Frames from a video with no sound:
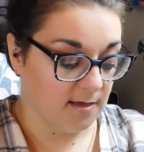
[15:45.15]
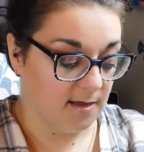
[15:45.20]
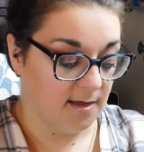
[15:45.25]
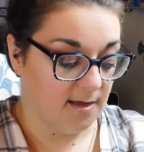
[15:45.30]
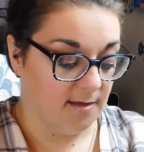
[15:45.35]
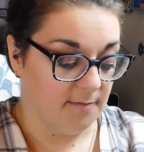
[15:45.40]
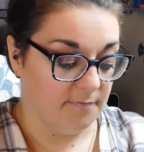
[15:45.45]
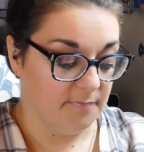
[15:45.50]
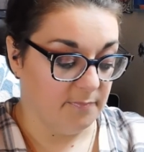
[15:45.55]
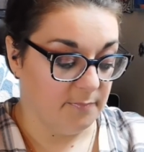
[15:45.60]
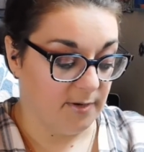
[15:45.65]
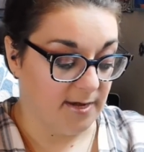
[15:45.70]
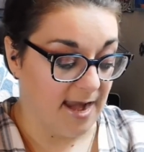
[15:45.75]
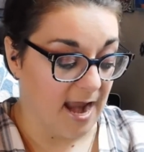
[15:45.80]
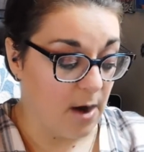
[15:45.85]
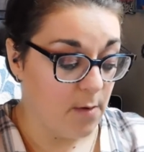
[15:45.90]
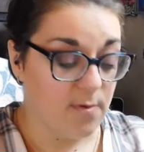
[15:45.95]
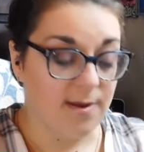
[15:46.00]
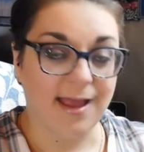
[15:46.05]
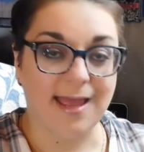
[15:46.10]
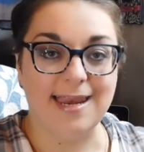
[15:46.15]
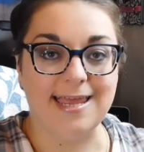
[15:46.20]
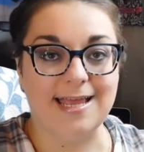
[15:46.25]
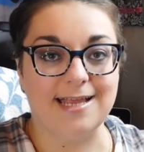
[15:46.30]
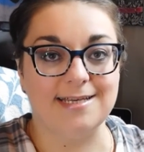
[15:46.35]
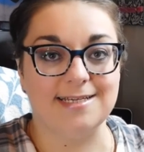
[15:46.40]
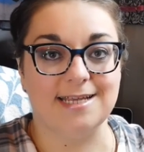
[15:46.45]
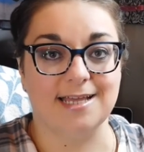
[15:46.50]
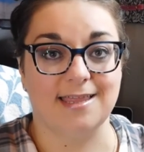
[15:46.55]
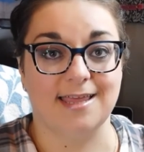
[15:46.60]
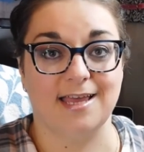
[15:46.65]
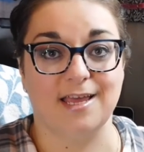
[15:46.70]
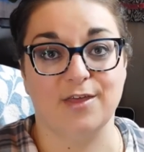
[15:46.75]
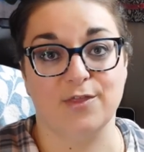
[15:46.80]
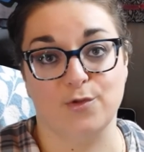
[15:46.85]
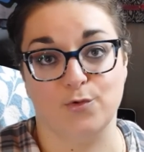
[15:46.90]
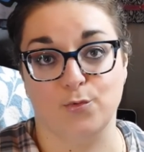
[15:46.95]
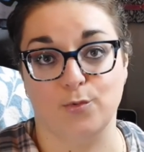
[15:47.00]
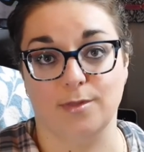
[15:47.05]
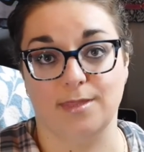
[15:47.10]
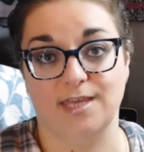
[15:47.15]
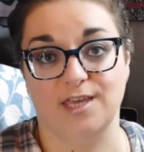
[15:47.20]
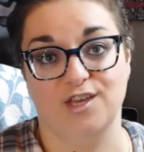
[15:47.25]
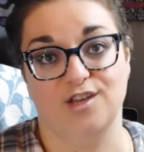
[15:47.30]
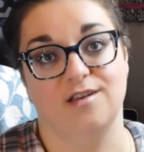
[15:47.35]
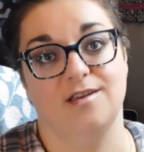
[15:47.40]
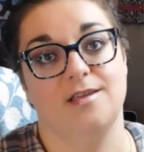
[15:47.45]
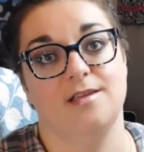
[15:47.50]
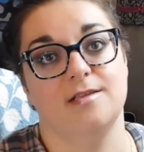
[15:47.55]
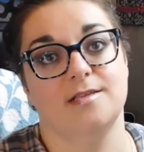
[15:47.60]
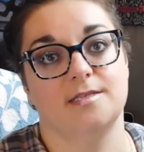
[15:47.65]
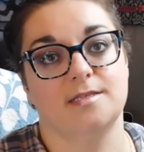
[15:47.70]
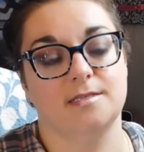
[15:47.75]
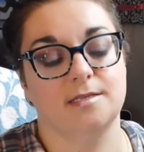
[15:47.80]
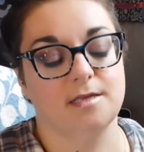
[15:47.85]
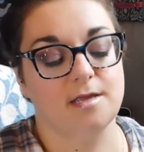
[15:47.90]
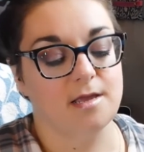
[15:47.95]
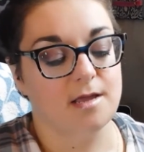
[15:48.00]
But now we're getting into like the really goodies.